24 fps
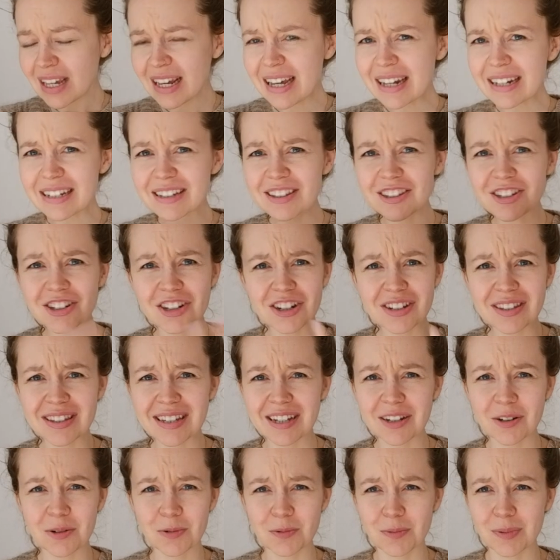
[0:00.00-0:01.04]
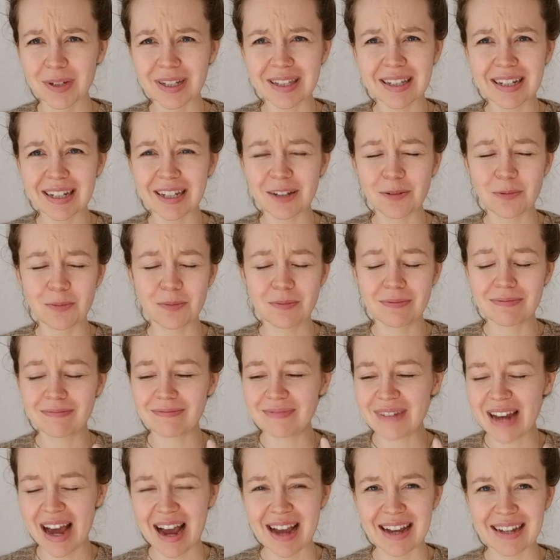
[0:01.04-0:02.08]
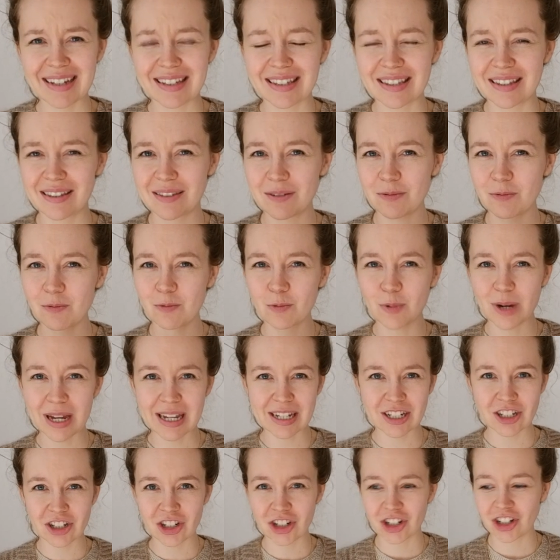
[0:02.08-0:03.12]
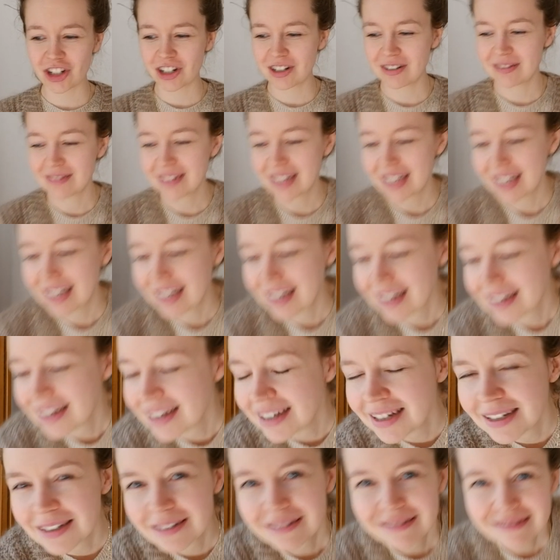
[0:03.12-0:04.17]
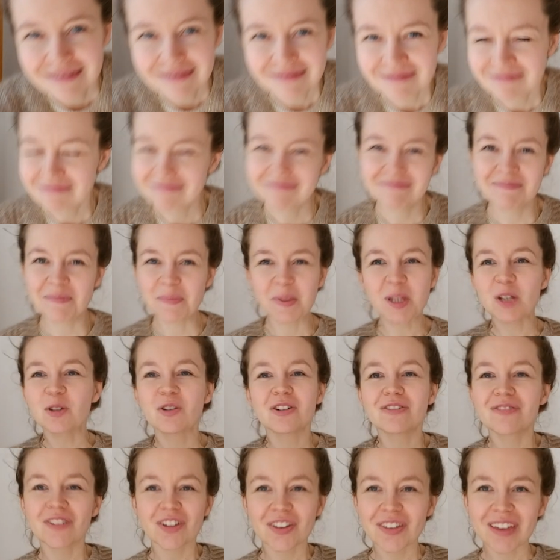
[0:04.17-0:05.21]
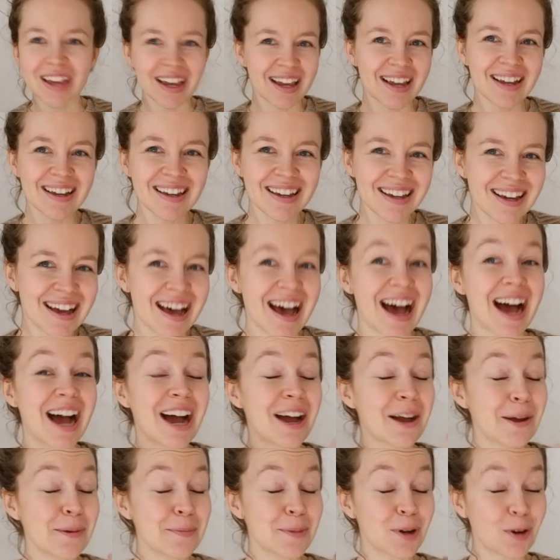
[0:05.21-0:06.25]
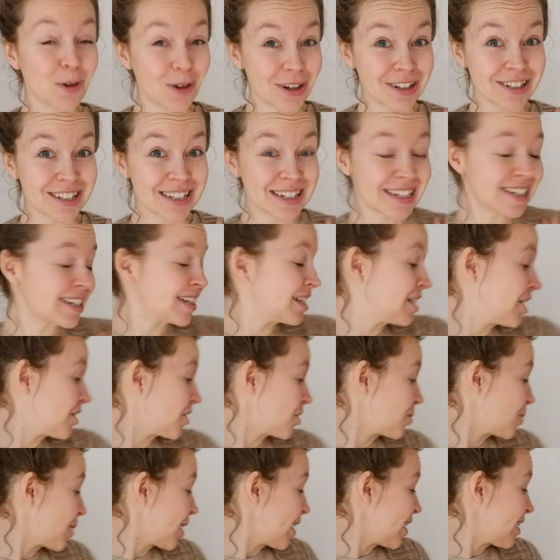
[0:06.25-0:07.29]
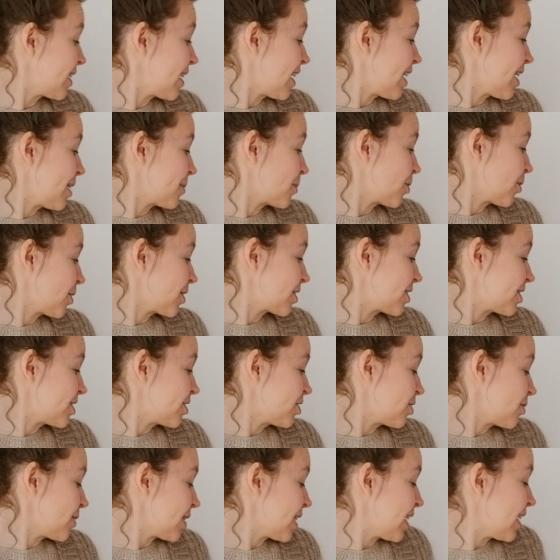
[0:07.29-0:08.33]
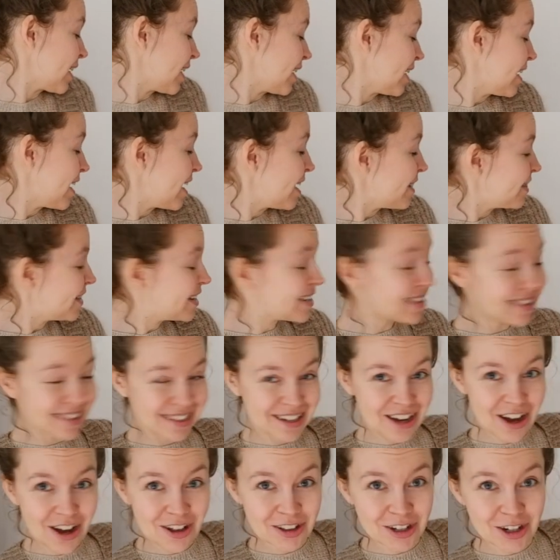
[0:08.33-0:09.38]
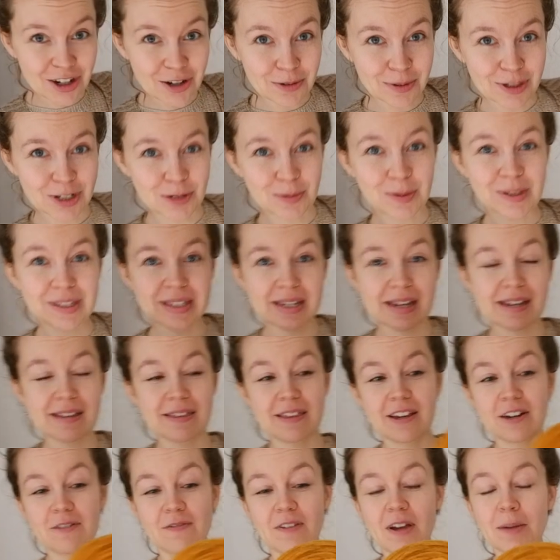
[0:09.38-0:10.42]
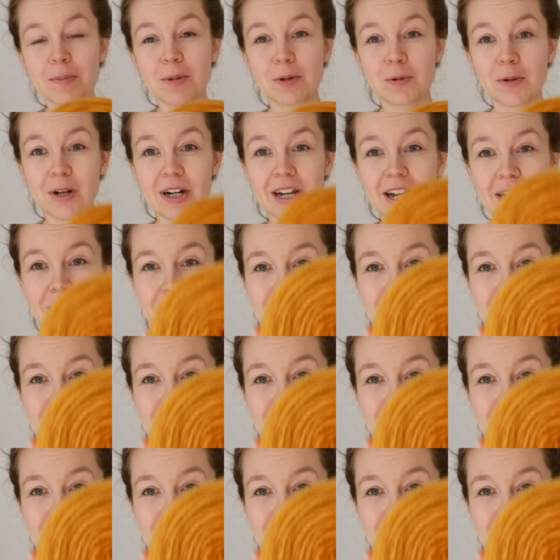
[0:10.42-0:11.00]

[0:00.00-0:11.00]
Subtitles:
it's just like a really nice, rich, beautiful thing. I am going to knit another one, and I'm going to do it in this color, which was in their February